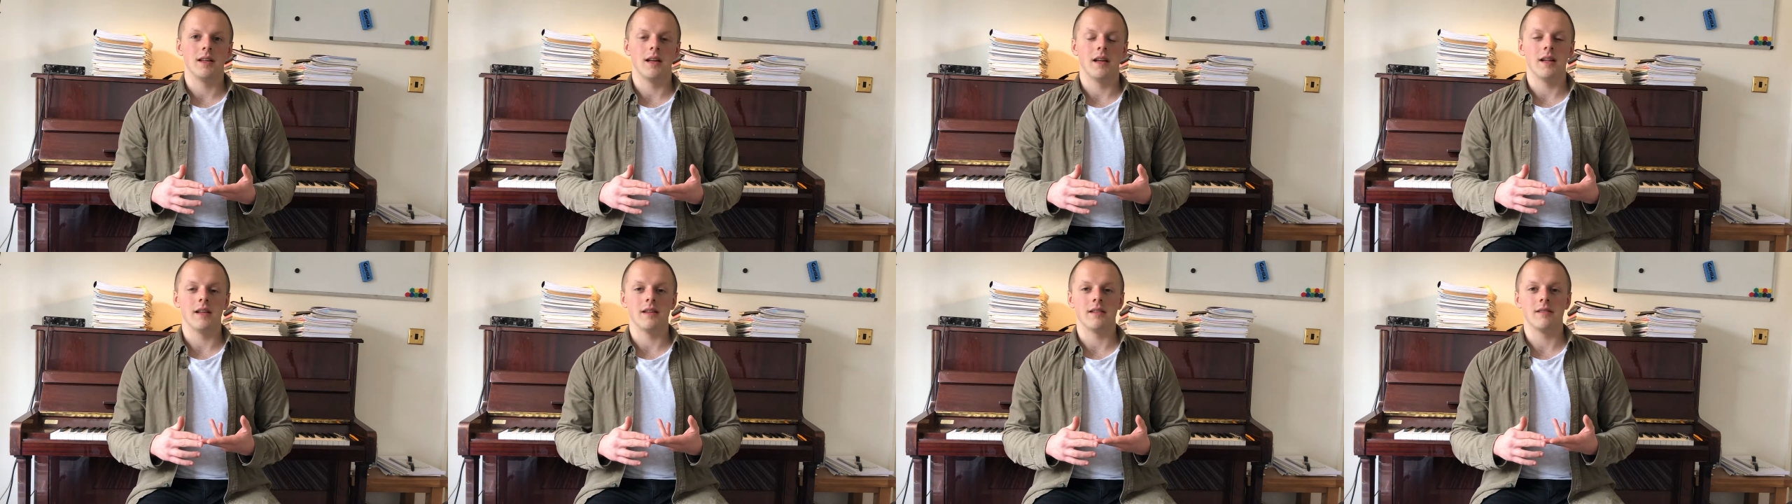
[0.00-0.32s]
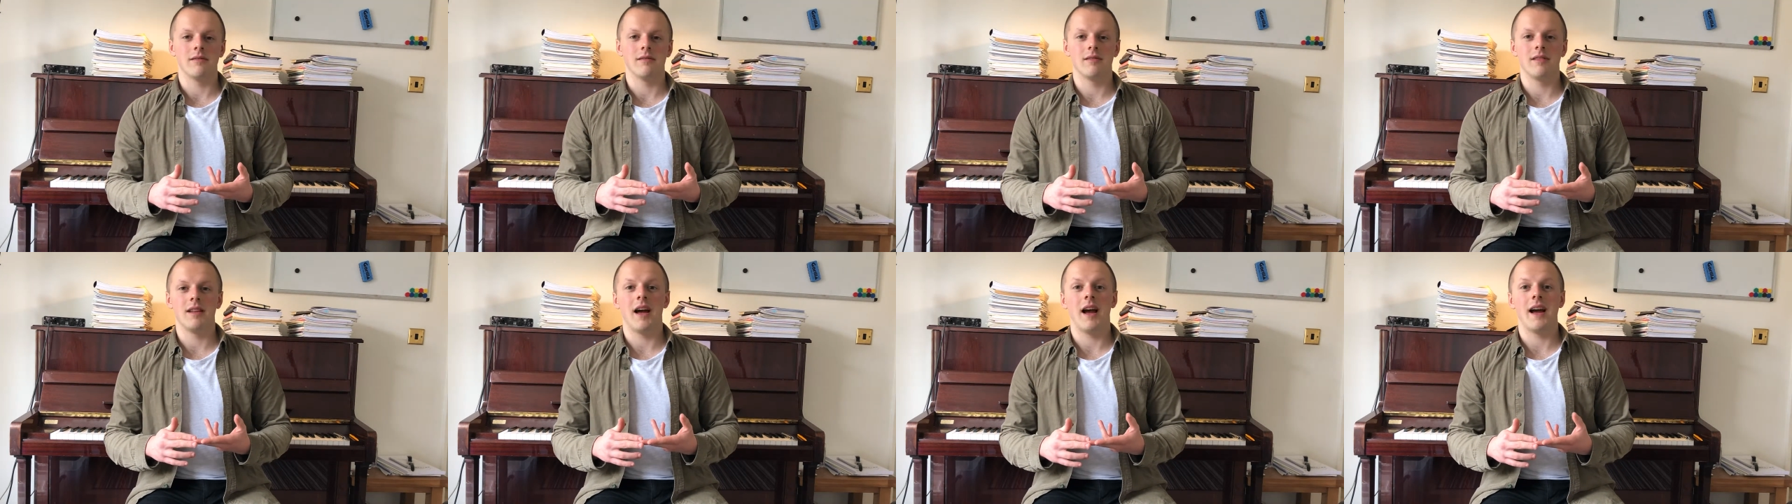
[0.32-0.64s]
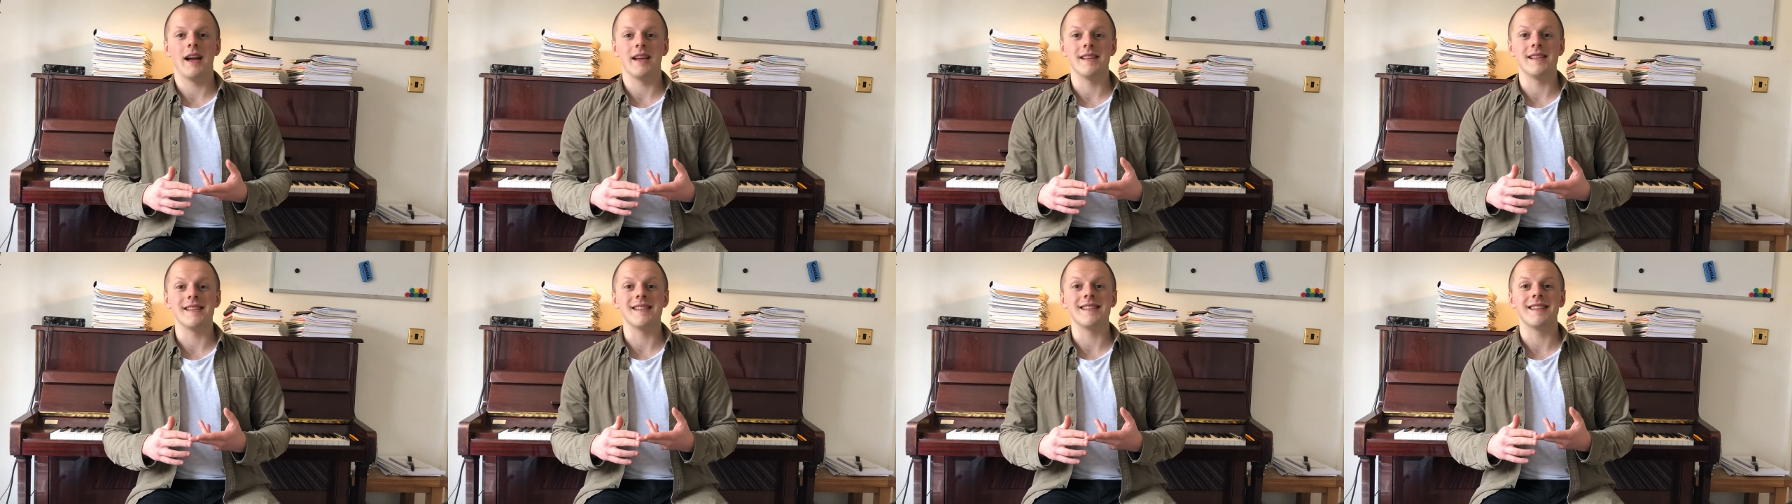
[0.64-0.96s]
and
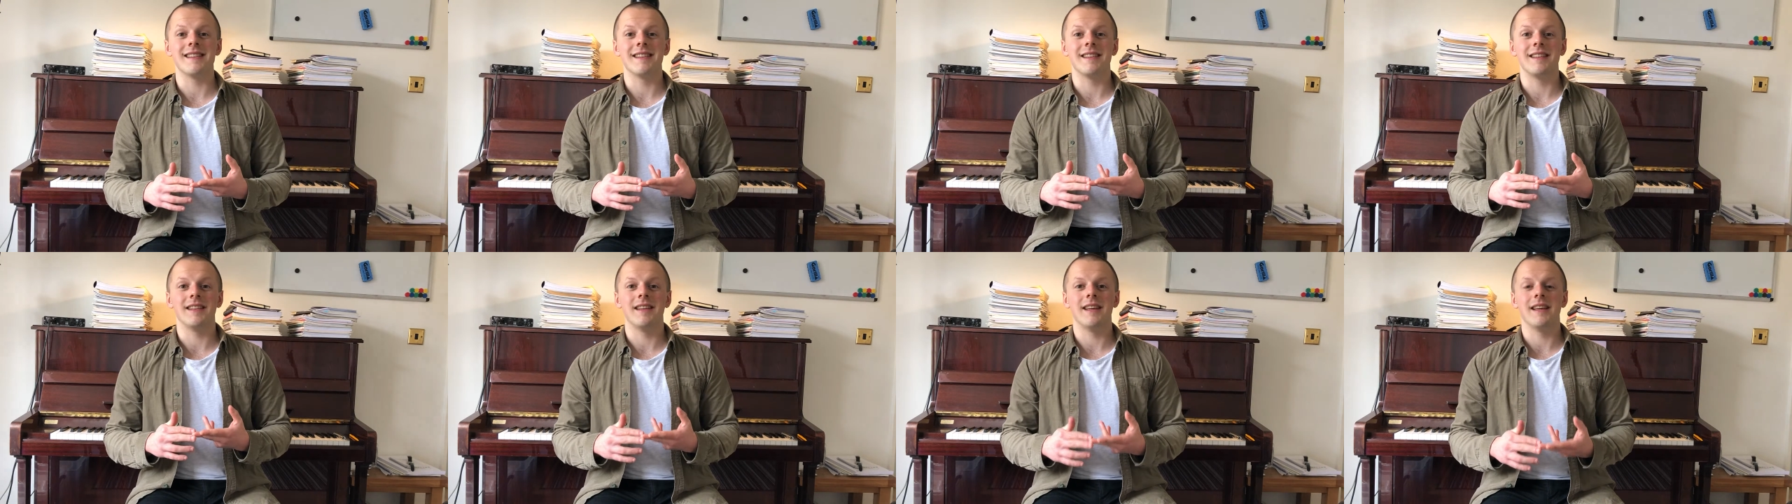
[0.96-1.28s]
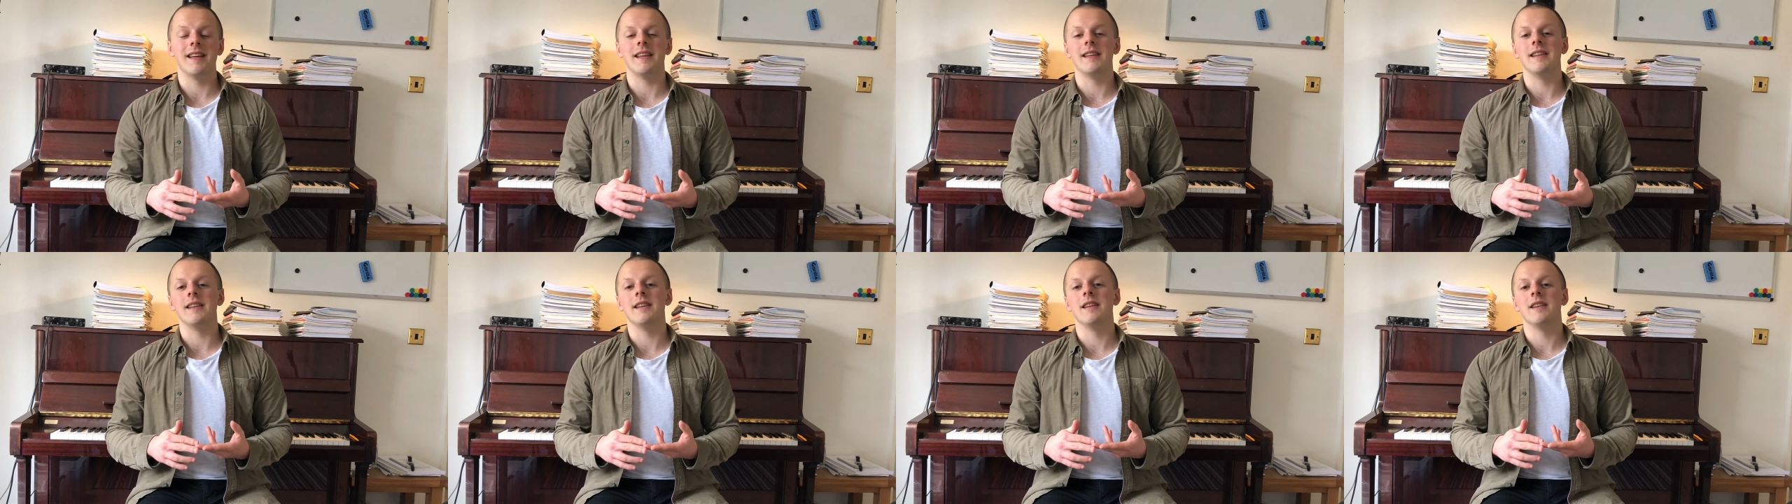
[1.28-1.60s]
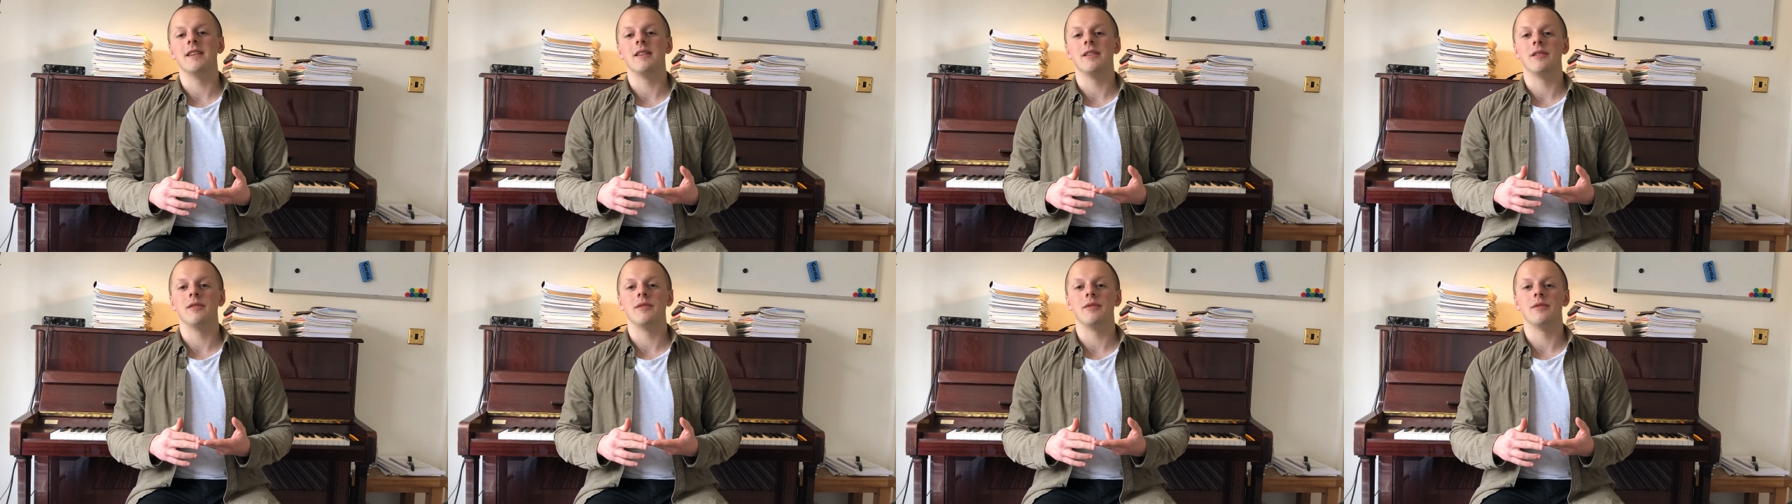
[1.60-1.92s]
that is key
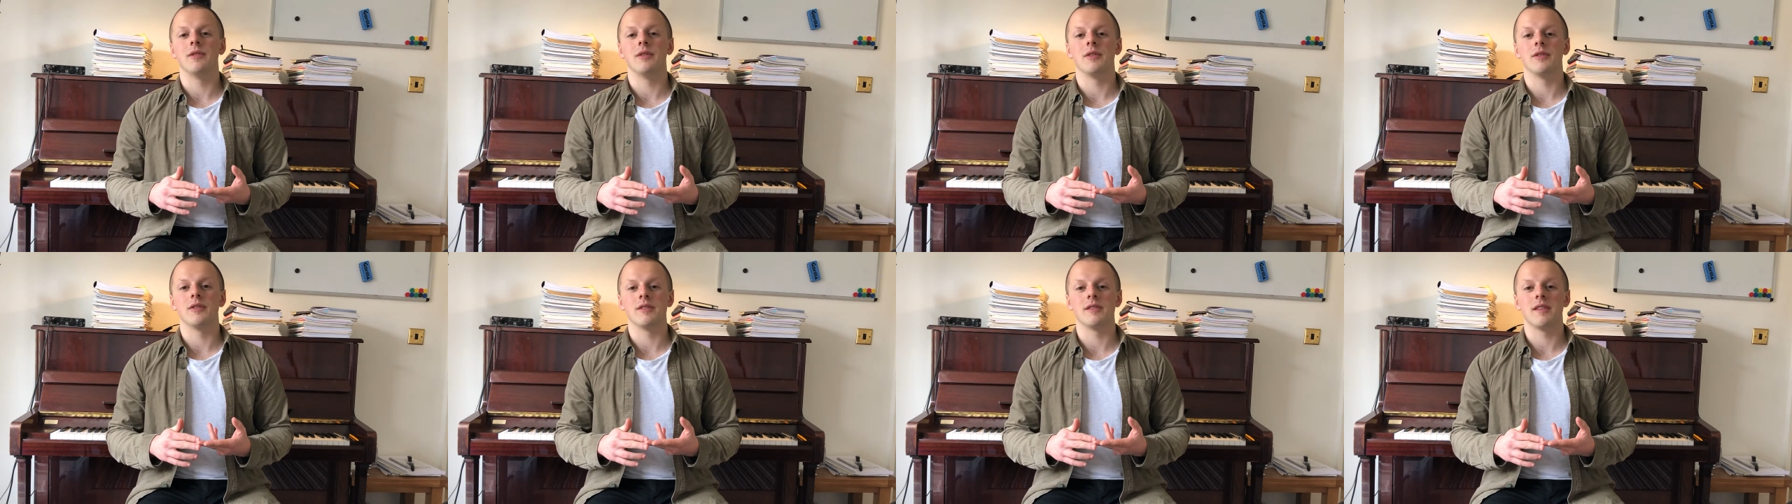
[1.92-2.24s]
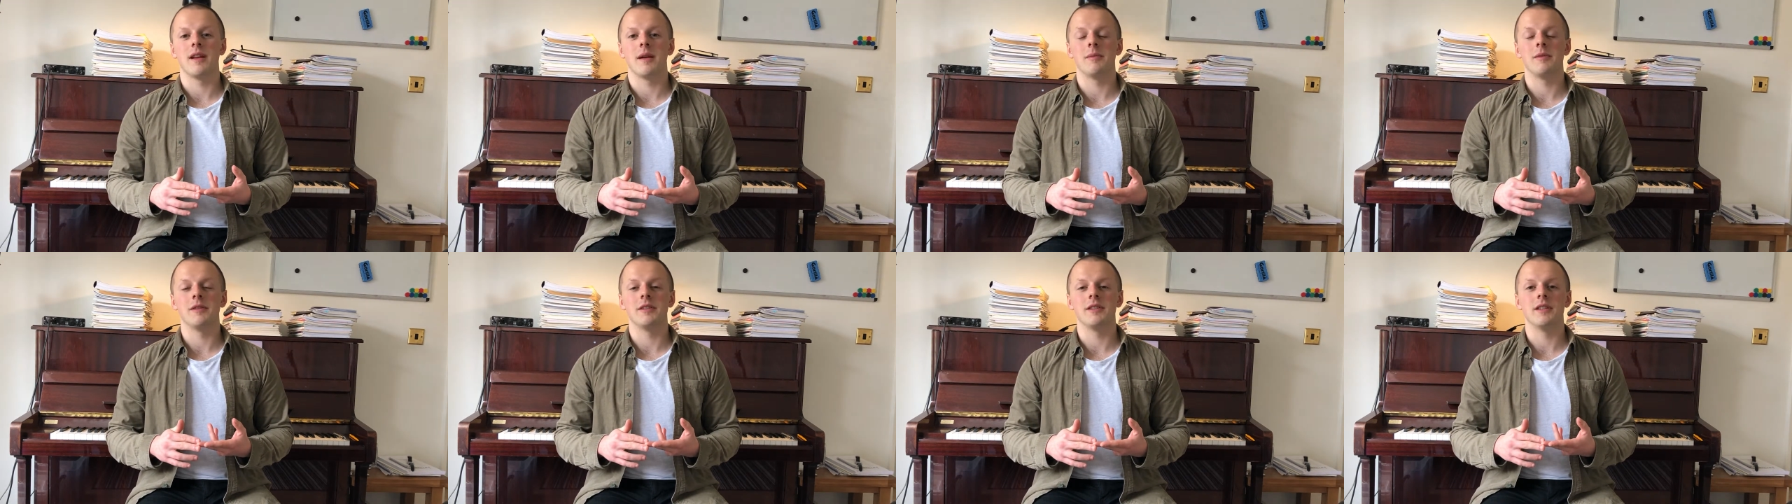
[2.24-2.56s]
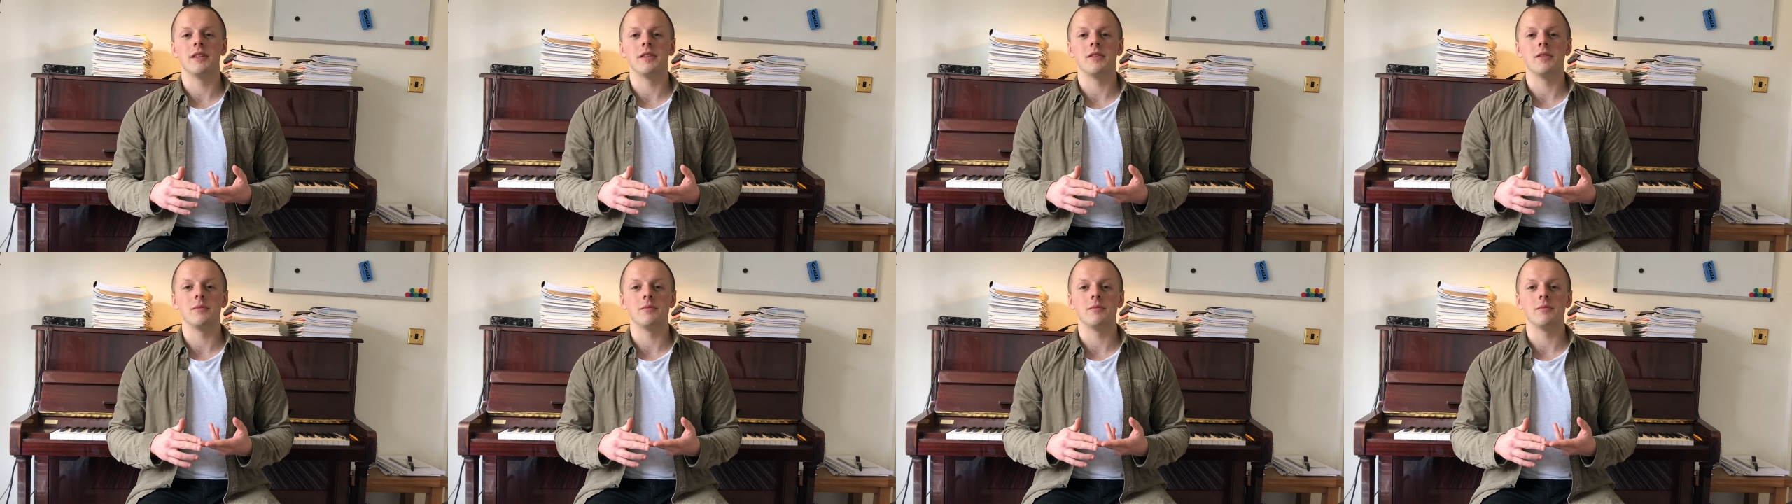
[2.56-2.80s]
for establishing